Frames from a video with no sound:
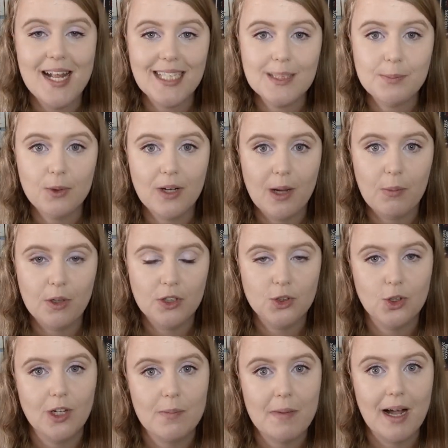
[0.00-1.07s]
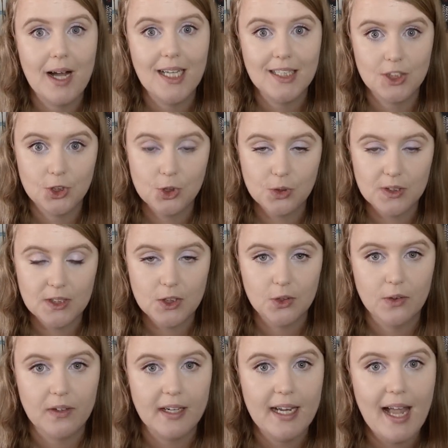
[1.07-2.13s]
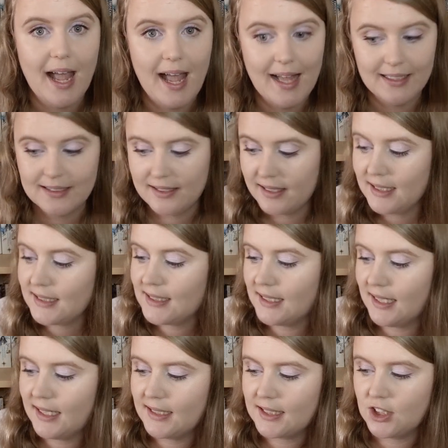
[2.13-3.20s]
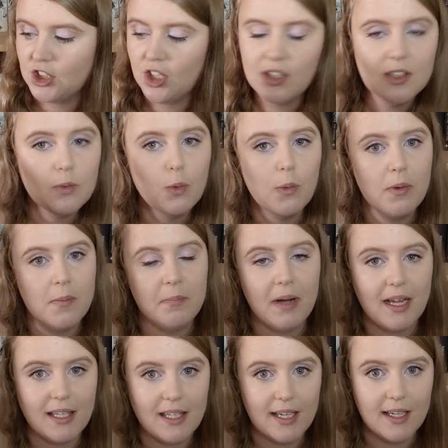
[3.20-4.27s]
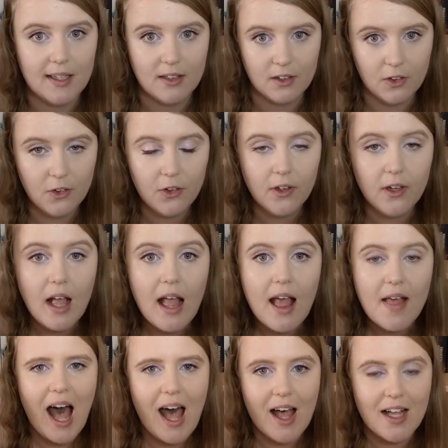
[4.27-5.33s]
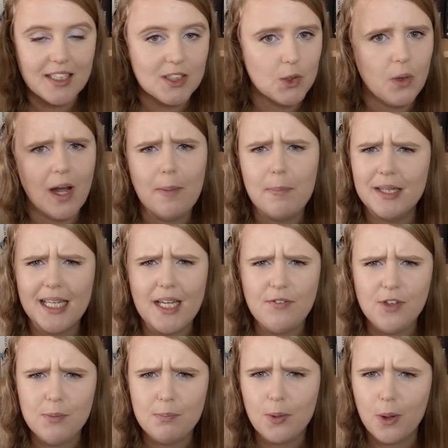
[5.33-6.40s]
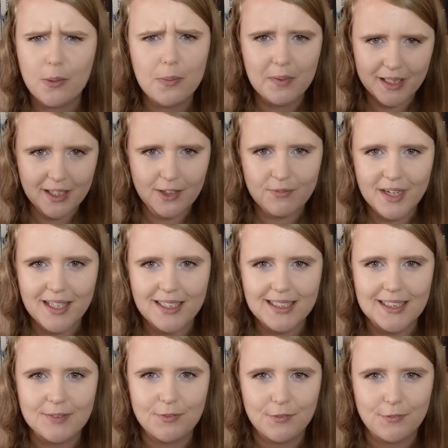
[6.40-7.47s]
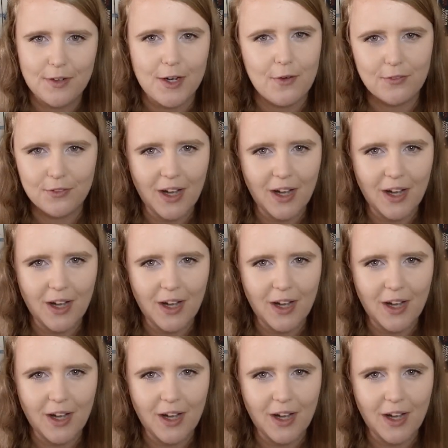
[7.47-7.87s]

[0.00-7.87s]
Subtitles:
The next book I want to talk about is a short story, and this is A Sheltered Woman by Yi-Yin Liu. So I believe you probably can read this for free